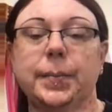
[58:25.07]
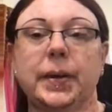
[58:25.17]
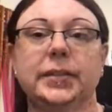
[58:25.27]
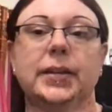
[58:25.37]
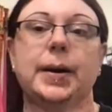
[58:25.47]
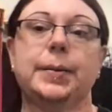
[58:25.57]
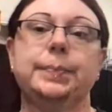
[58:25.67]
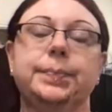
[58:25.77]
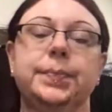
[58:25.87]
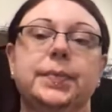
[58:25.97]
But
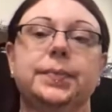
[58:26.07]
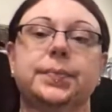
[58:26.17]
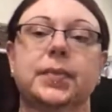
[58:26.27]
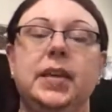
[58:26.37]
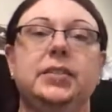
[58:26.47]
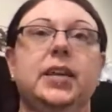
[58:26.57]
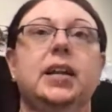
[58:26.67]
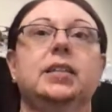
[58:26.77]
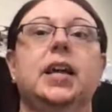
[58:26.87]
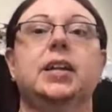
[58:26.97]
he's
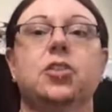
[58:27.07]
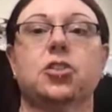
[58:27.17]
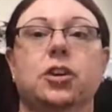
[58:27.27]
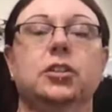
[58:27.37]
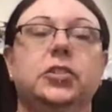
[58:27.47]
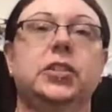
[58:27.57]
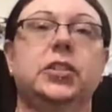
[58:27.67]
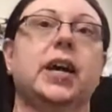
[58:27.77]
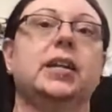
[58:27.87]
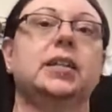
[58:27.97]
got a lot of charts.
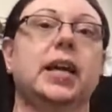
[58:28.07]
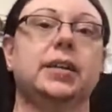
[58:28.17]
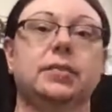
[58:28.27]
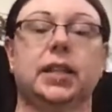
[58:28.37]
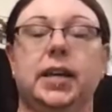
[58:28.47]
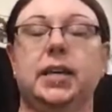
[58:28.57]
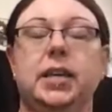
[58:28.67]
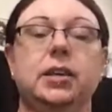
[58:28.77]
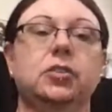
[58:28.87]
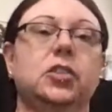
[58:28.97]
He's got a lot of like,
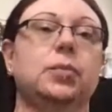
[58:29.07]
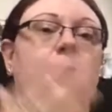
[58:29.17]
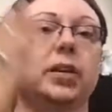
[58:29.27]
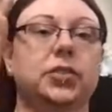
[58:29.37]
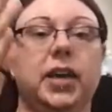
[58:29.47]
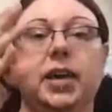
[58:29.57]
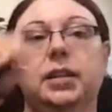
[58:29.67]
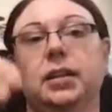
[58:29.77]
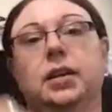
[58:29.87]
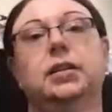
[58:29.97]
here's the brain
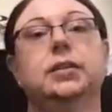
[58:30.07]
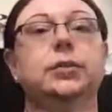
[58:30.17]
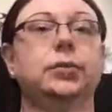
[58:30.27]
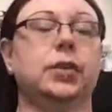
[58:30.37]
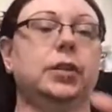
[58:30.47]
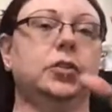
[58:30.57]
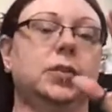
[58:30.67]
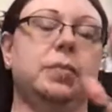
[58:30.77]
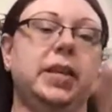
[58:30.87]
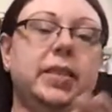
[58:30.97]
scan of,
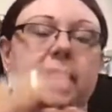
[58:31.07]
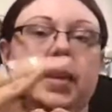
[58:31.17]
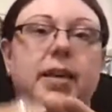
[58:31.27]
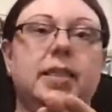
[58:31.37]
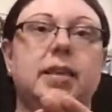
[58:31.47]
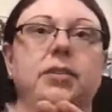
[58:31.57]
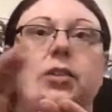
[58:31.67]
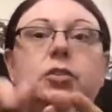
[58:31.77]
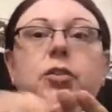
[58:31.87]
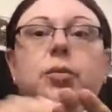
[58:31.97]
somebody thinking like this.
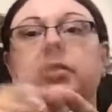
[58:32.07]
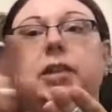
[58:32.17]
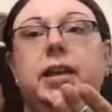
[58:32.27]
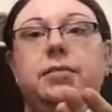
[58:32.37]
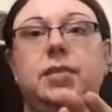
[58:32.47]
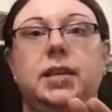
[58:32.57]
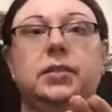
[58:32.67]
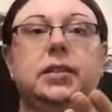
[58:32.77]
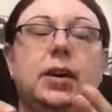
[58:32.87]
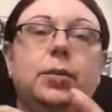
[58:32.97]
Here's the brain scan of
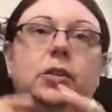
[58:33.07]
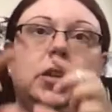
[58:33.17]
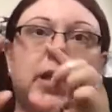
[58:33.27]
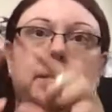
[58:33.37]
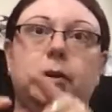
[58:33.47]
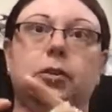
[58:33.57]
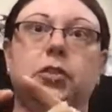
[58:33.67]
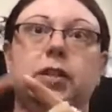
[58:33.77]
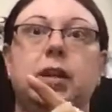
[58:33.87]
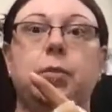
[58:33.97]
this. And now we took that
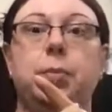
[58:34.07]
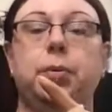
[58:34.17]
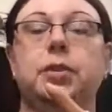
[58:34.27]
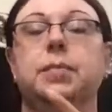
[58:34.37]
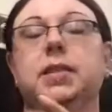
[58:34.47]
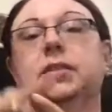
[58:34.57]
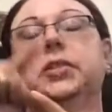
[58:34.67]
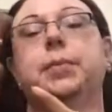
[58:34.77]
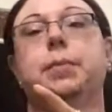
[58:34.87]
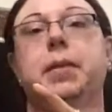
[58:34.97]
person and we put them in this
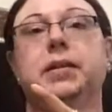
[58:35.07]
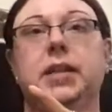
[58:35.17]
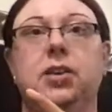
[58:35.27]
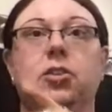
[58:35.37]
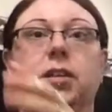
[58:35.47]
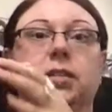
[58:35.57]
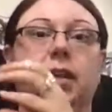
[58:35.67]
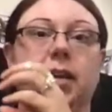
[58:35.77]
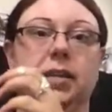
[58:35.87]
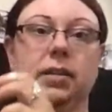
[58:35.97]
type of meditation,
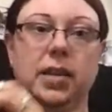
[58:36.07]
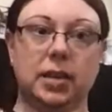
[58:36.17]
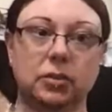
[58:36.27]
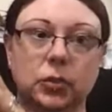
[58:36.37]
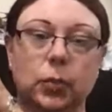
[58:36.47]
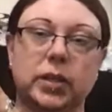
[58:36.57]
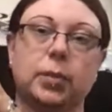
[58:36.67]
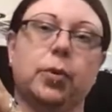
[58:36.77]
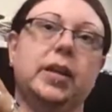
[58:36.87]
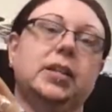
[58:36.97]
and here's what
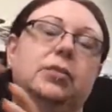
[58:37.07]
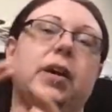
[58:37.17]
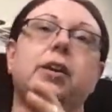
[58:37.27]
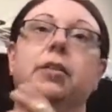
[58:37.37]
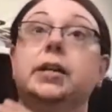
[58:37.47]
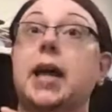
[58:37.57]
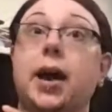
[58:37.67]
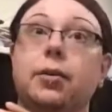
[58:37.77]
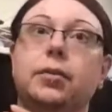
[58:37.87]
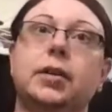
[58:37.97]
the brain is firing
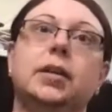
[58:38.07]
now.